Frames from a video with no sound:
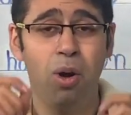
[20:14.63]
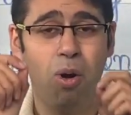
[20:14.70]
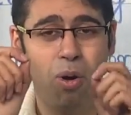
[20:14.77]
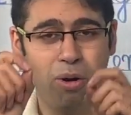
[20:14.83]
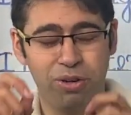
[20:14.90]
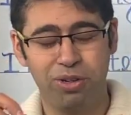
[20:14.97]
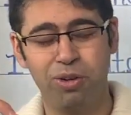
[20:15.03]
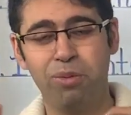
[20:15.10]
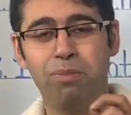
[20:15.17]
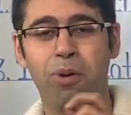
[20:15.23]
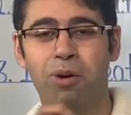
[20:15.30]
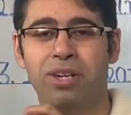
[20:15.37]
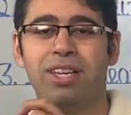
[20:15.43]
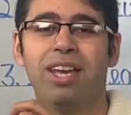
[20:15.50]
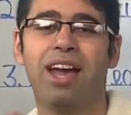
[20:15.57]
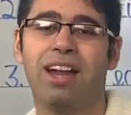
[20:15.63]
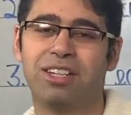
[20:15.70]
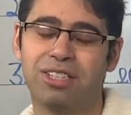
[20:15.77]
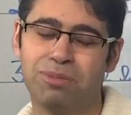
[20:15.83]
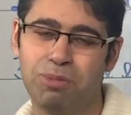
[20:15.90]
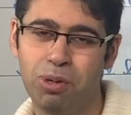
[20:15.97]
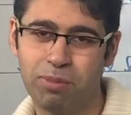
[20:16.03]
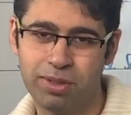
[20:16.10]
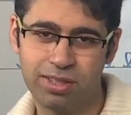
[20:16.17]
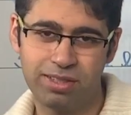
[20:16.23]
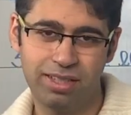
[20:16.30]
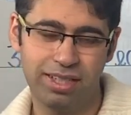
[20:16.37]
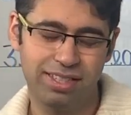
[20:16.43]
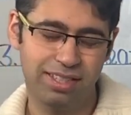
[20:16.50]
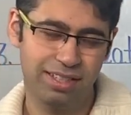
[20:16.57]
on your body at the moment.
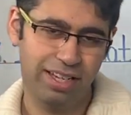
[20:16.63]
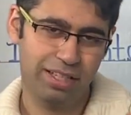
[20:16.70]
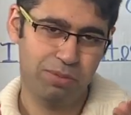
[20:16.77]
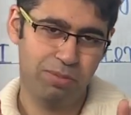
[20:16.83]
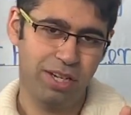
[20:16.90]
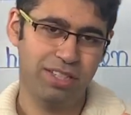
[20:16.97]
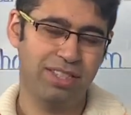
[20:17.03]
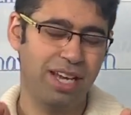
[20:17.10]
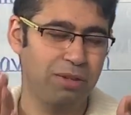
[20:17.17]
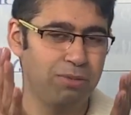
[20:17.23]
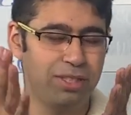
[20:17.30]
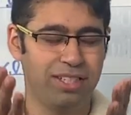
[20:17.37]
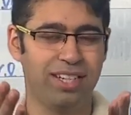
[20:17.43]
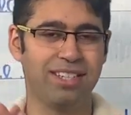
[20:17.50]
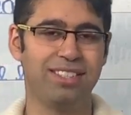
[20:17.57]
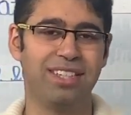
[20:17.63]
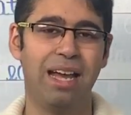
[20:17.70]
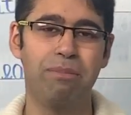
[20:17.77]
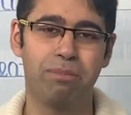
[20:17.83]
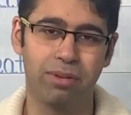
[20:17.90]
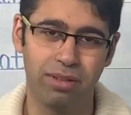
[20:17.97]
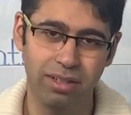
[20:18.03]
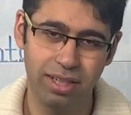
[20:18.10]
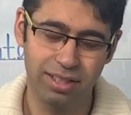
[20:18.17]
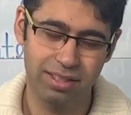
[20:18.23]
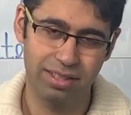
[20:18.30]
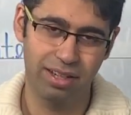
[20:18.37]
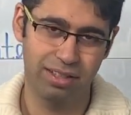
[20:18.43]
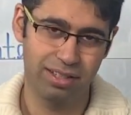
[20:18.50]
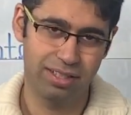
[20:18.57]
Let's express that with an example.
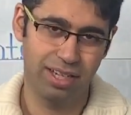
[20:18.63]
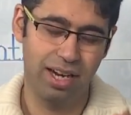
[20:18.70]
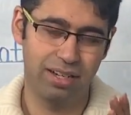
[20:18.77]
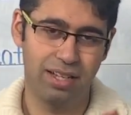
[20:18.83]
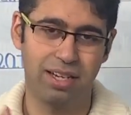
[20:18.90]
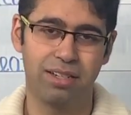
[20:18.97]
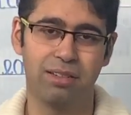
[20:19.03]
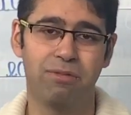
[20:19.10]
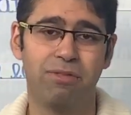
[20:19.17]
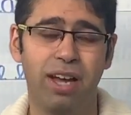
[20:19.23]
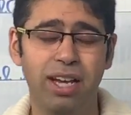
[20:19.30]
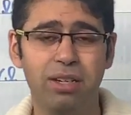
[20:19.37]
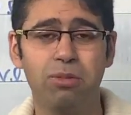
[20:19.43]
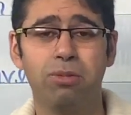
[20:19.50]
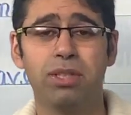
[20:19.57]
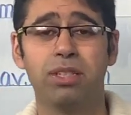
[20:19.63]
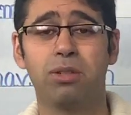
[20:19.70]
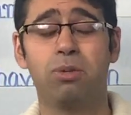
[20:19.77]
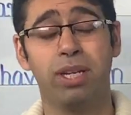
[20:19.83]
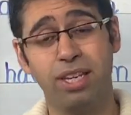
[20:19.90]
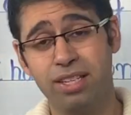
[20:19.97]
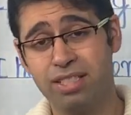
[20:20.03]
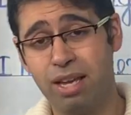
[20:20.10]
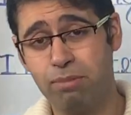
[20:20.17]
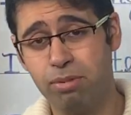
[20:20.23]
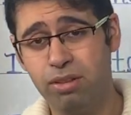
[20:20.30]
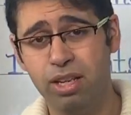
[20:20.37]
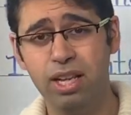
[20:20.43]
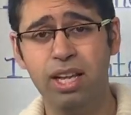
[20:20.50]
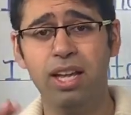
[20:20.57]
Let's understand that, in fact, with a quick example.